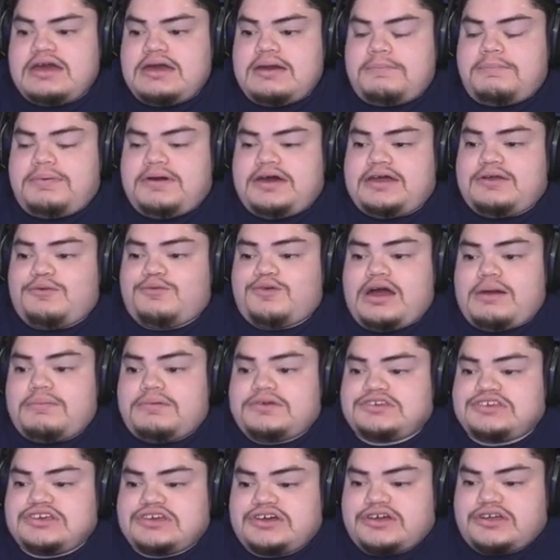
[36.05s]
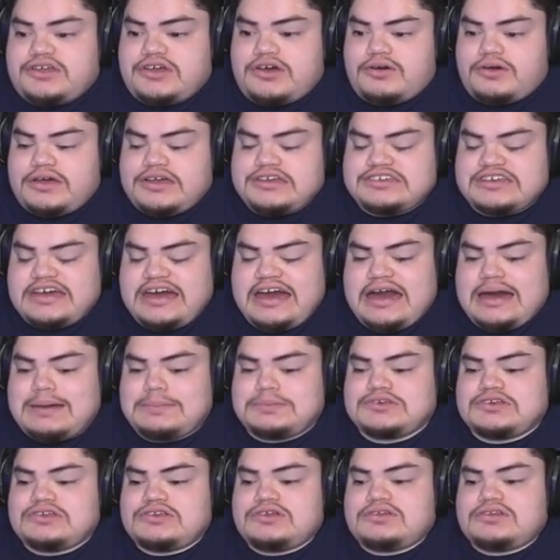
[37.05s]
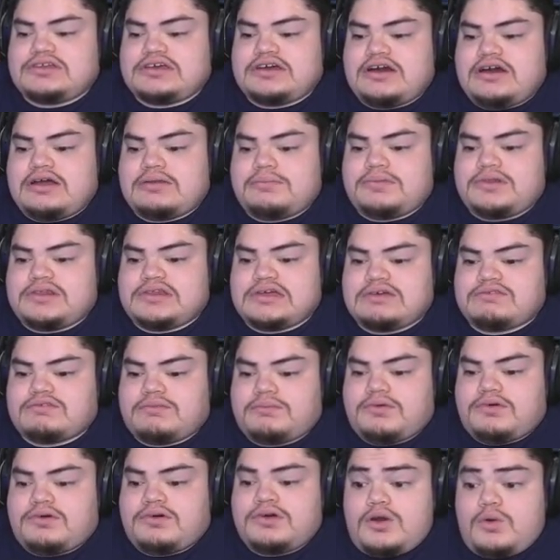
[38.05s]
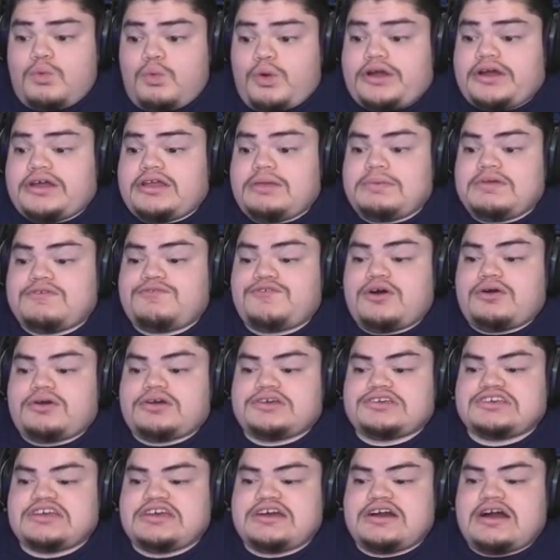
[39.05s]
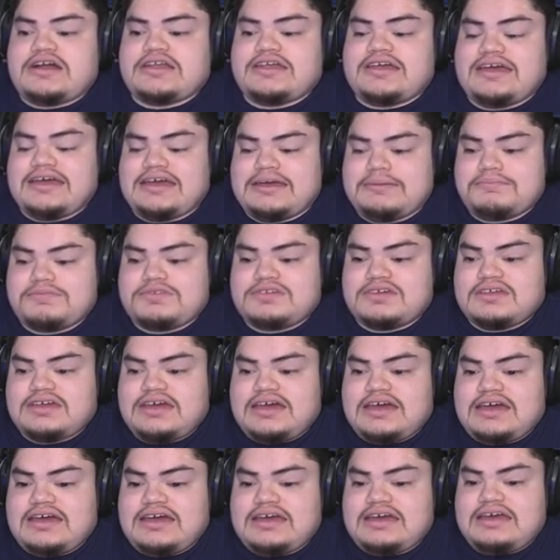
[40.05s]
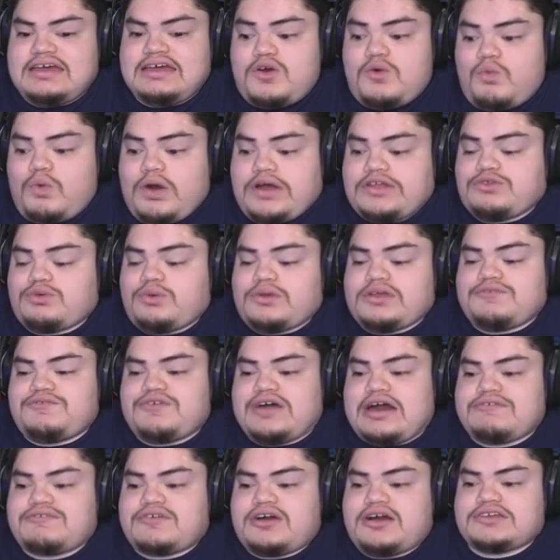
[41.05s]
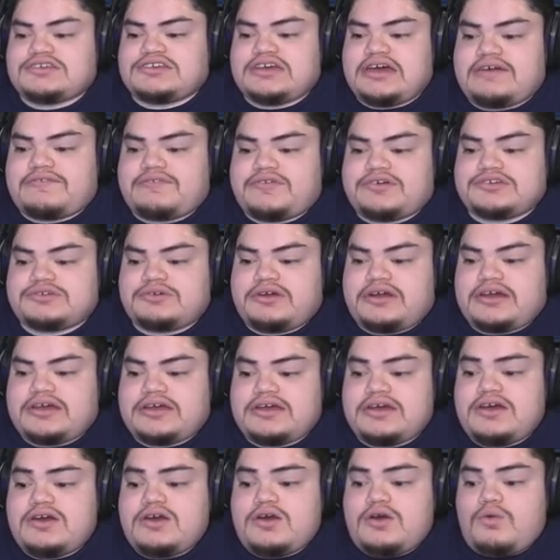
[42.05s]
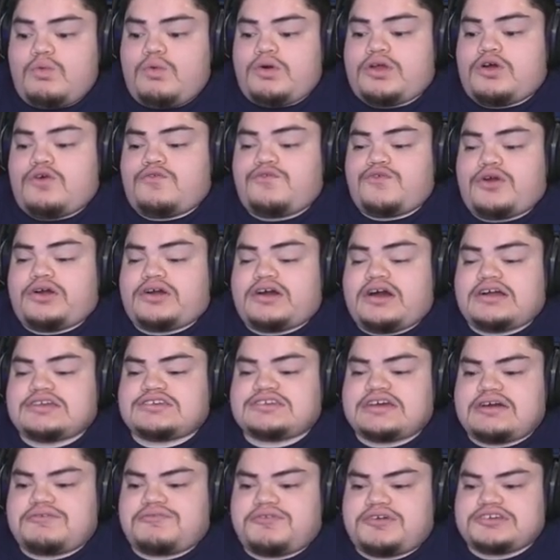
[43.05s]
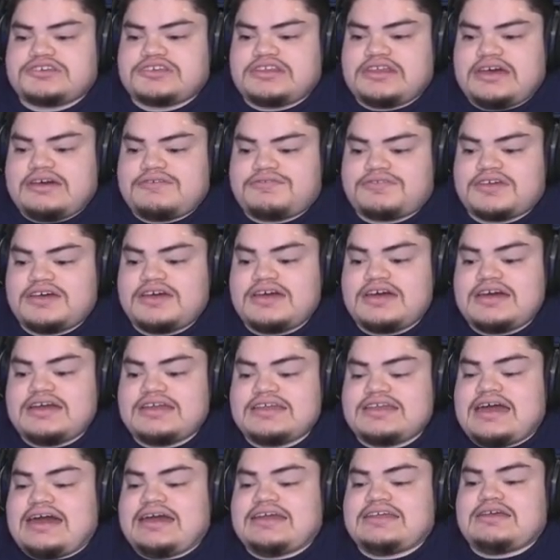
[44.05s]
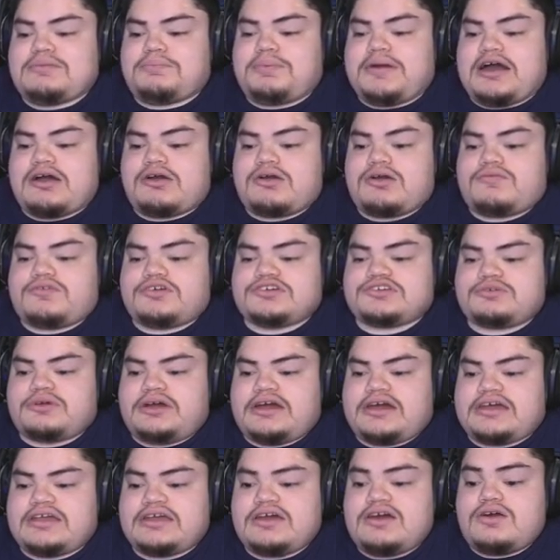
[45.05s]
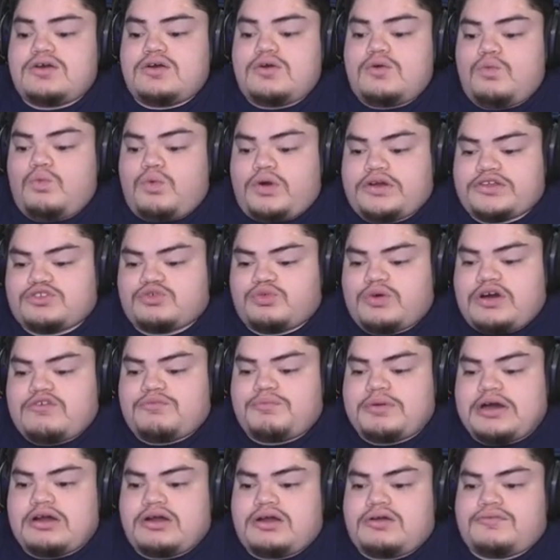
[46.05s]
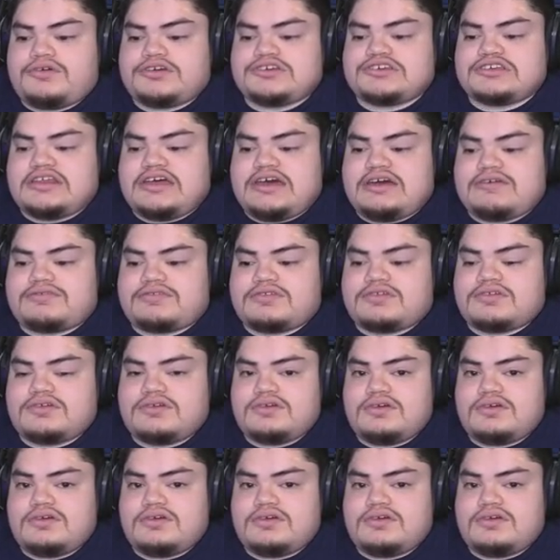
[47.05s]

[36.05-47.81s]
But Robinson Cano is absolutely unbelievable. We're going to be focusing on him today. 125 contact versus right, 104 contact versus left, 90 power versus right, 112 power versus left.